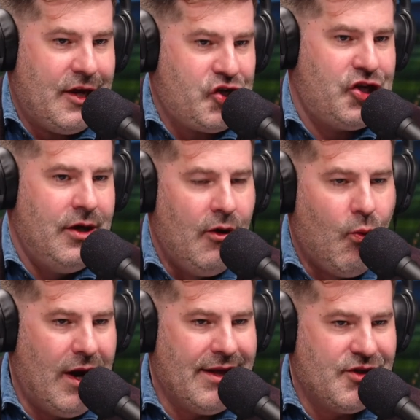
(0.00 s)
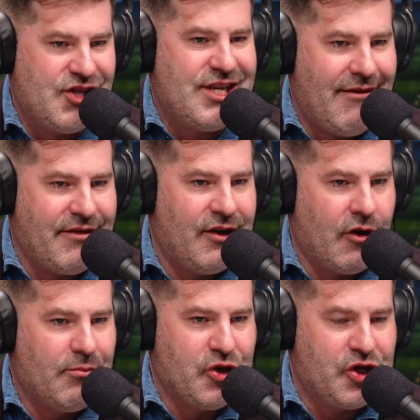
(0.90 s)
ish, one in seven
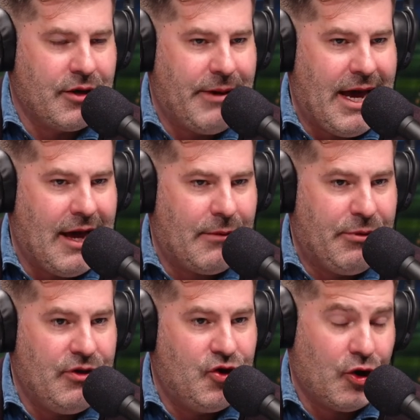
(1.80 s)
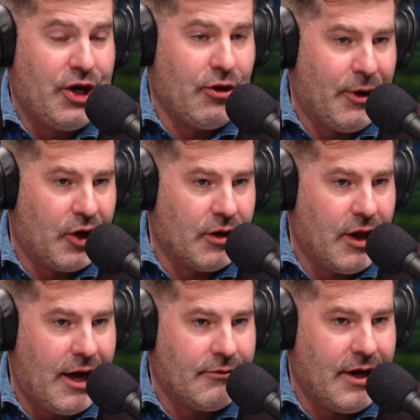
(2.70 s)
are pushing back. But you sure hear about it a
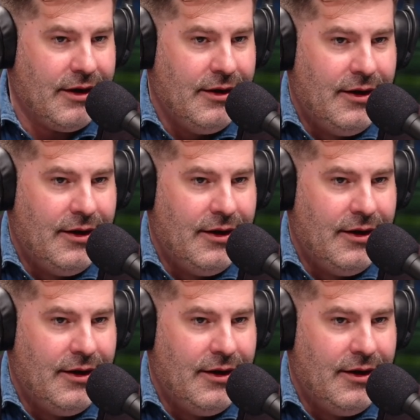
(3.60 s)
lot, right?